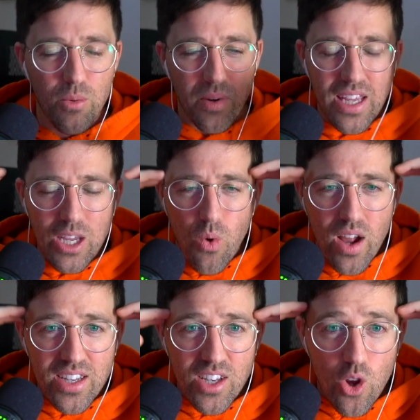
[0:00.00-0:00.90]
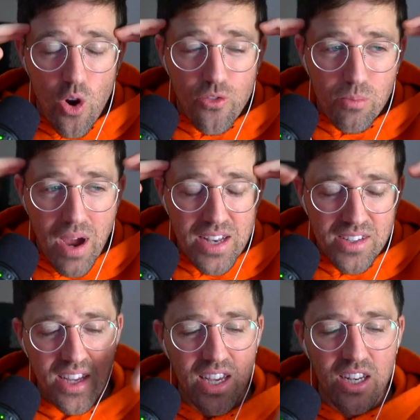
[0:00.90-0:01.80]
But he wanted to go from
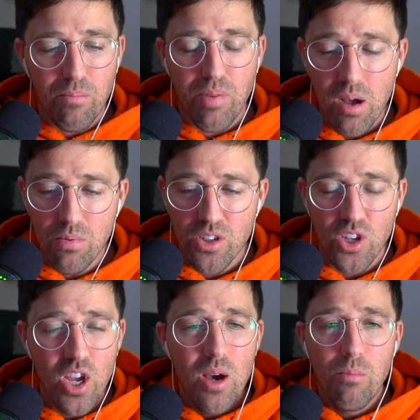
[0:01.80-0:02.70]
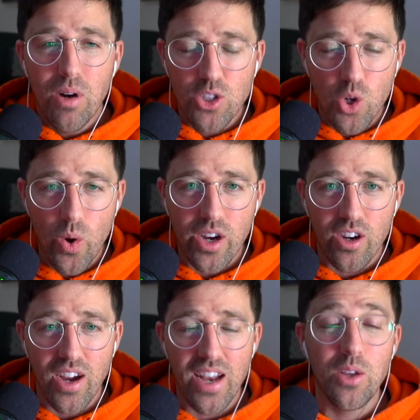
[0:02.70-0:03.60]
idea to publish much quicker,
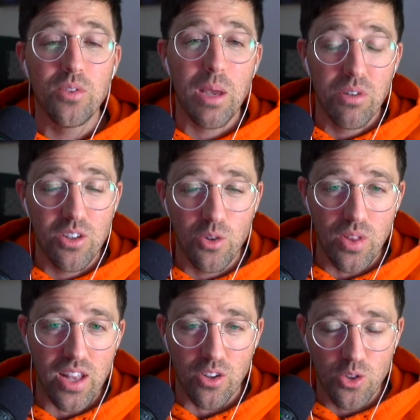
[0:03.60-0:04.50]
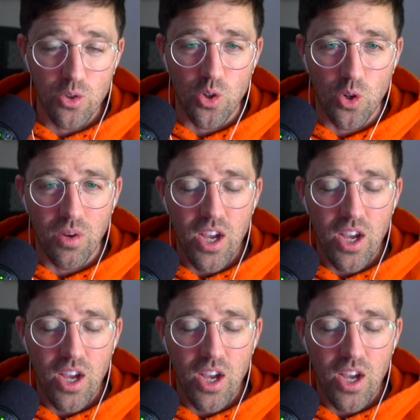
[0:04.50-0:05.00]
and he was able to do that on YouTube.